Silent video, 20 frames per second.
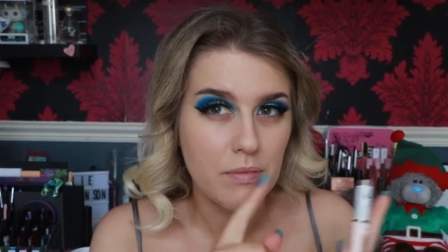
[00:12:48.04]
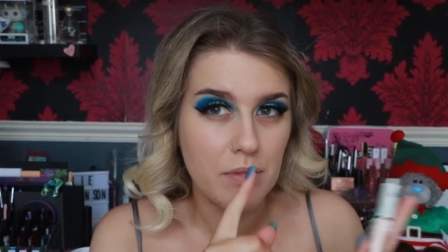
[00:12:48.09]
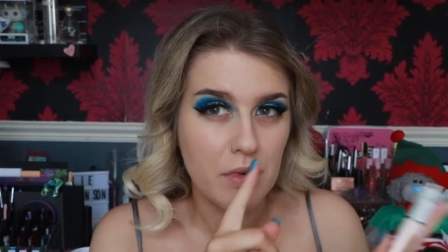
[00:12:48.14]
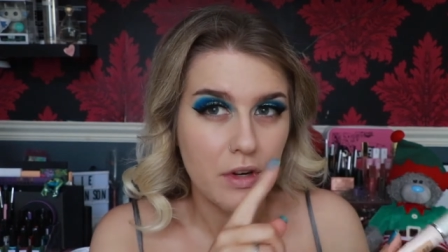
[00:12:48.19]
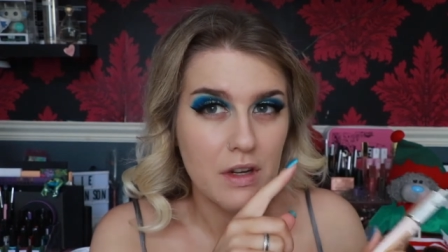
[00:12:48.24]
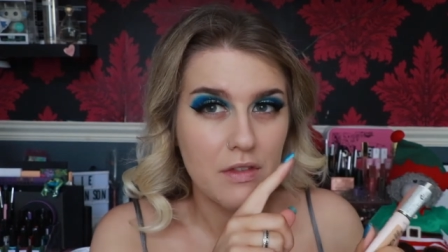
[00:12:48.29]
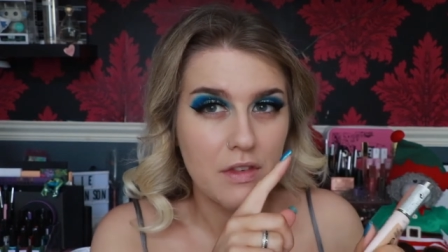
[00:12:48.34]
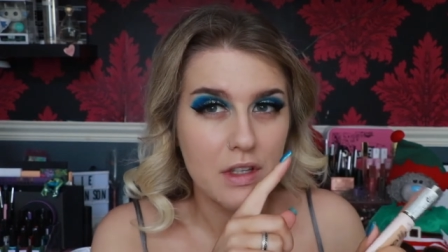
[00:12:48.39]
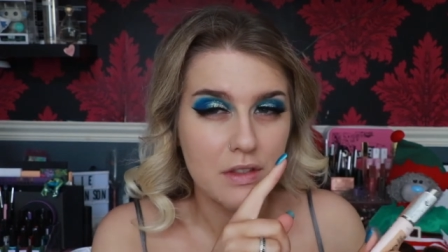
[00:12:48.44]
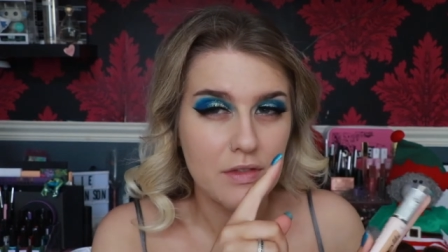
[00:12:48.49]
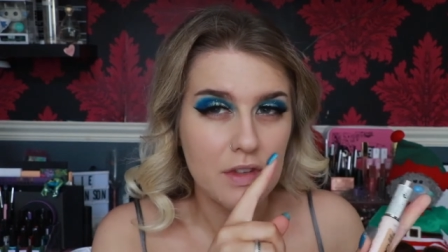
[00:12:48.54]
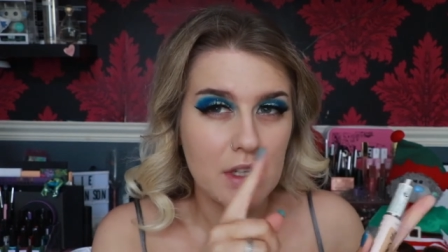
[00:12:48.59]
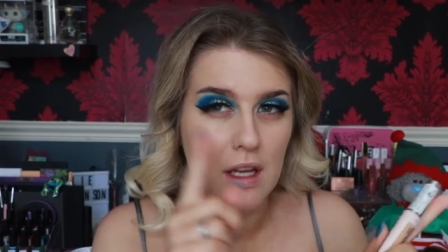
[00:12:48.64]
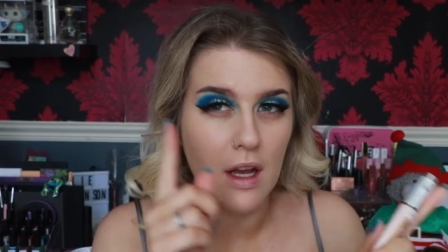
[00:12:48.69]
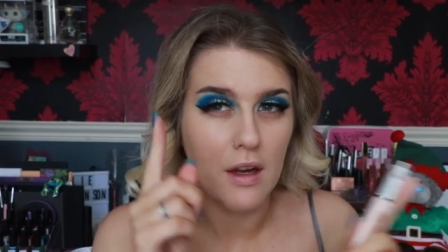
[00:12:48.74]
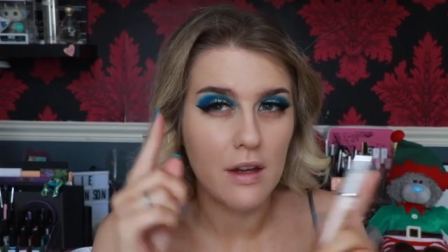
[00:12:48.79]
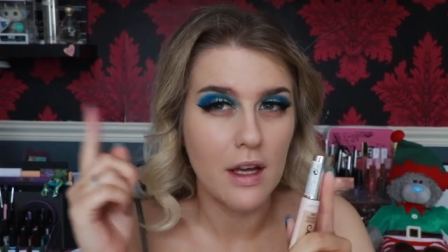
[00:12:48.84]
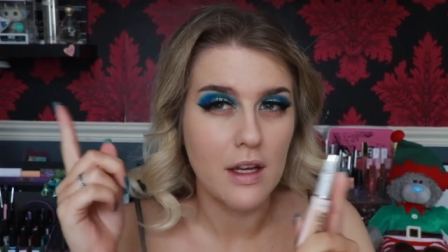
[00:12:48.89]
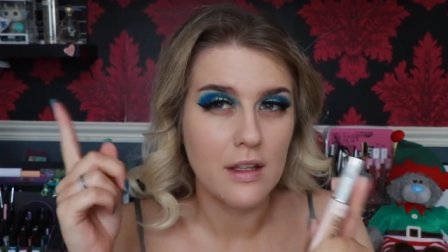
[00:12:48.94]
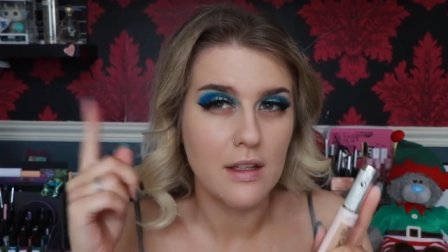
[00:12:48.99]
previous video
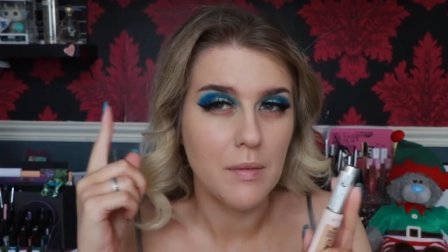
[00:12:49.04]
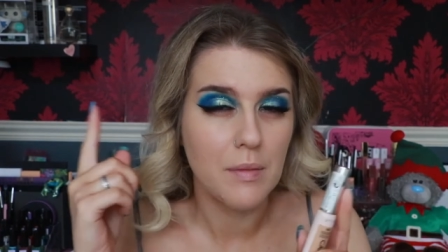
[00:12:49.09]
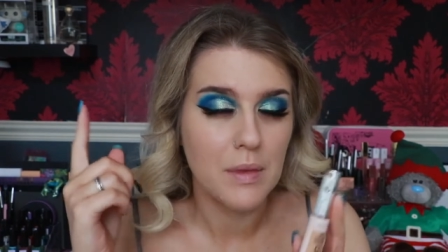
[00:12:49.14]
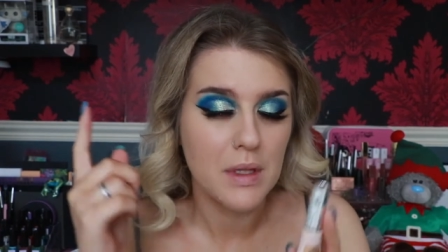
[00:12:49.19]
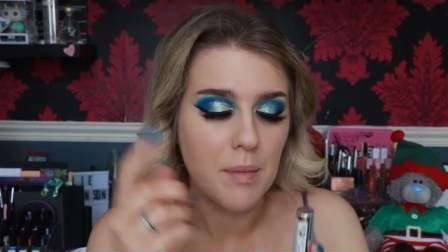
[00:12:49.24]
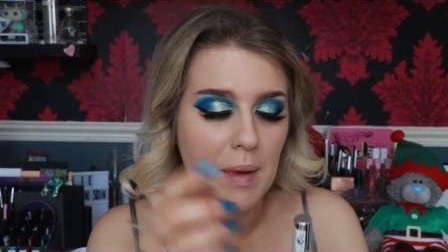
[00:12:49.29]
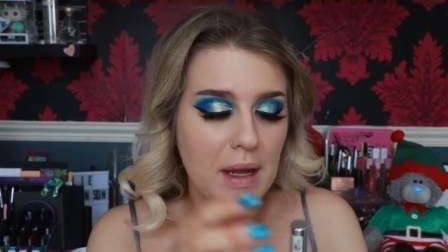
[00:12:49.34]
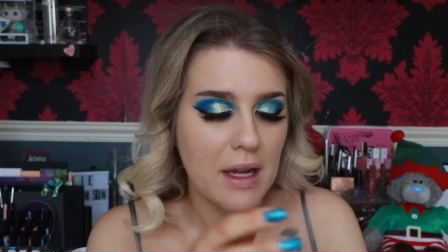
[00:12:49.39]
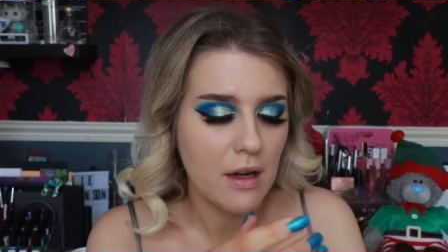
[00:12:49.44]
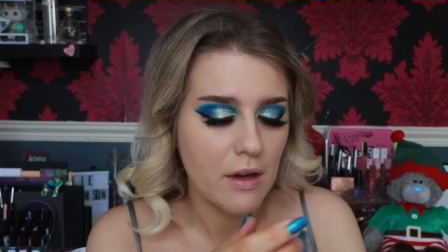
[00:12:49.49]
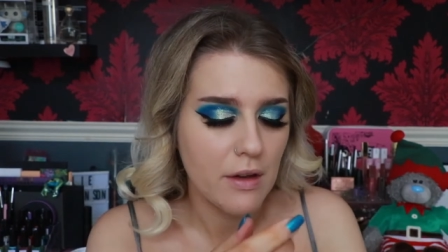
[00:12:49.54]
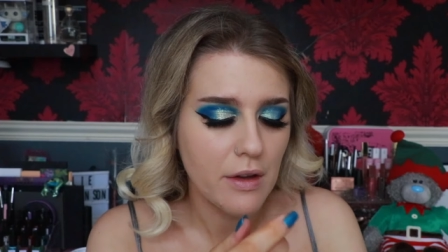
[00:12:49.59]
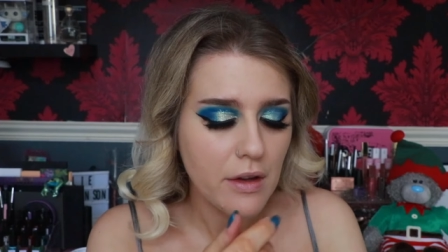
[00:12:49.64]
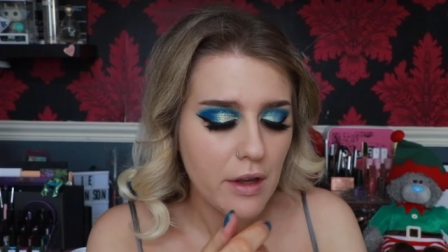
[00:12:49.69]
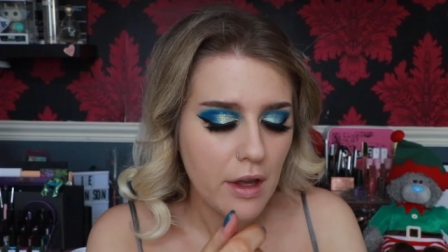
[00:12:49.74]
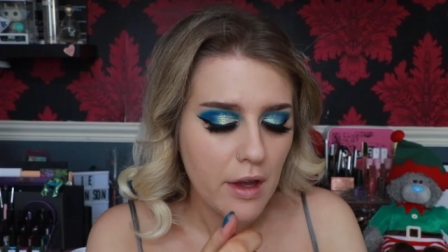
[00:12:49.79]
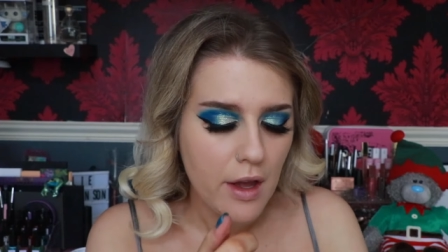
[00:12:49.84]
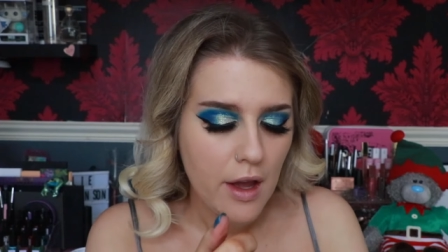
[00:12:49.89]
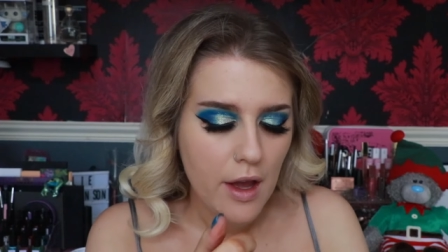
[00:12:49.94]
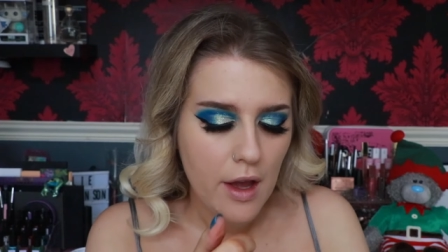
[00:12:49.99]
that I've done with the pink
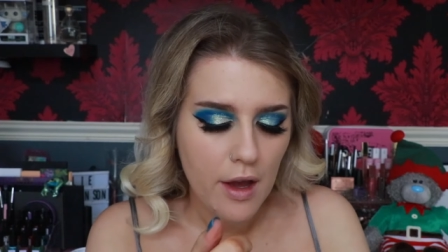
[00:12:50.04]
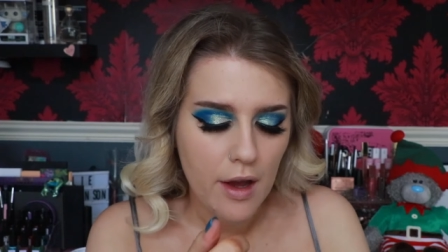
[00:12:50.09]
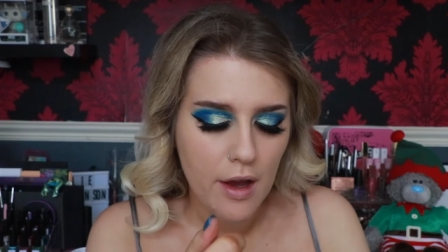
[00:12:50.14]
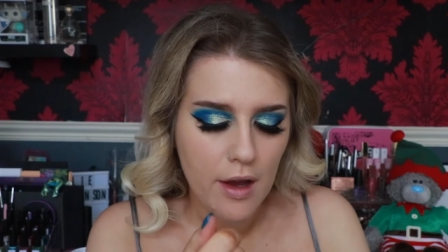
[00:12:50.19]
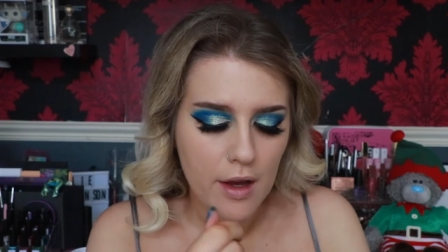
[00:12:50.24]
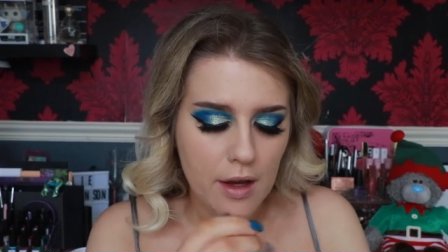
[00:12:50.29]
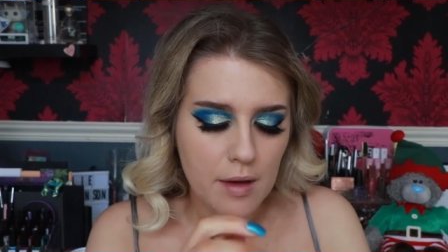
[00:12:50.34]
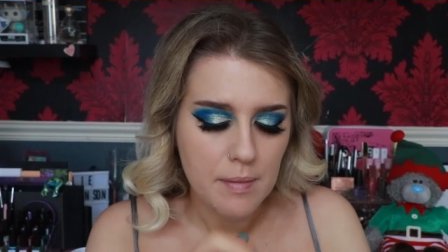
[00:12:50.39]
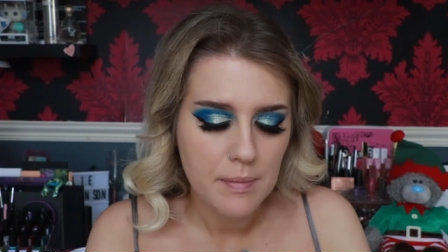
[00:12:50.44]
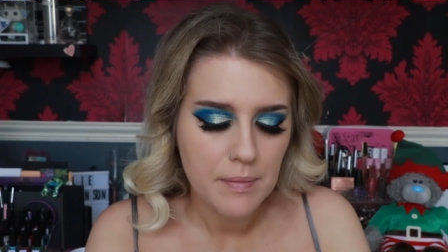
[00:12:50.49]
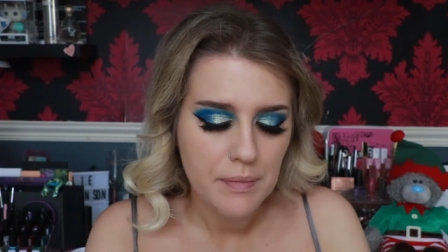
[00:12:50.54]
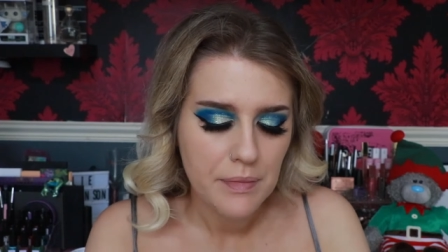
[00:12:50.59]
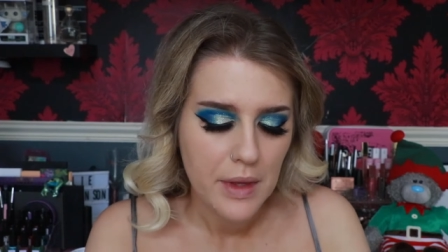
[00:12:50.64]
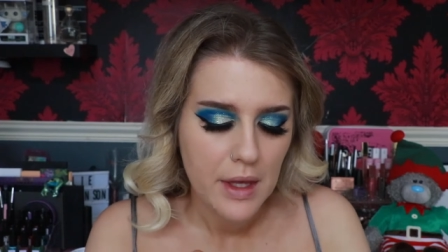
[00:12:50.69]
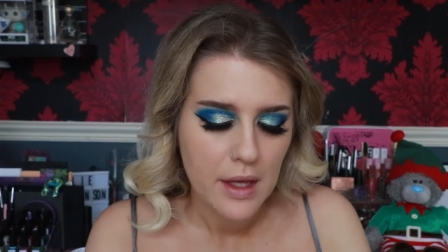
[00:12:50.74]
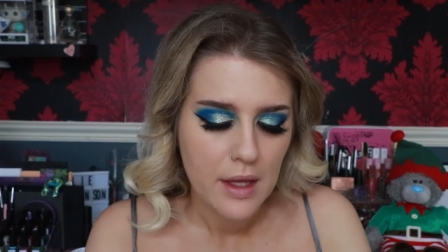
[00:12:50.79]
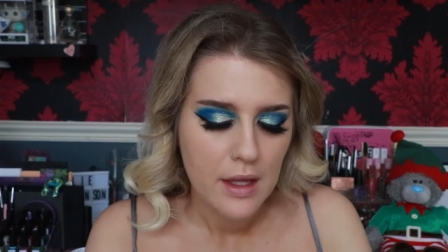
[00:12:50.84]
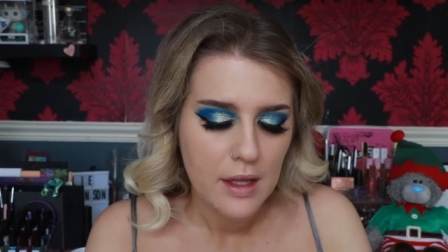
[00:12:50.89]
look, um,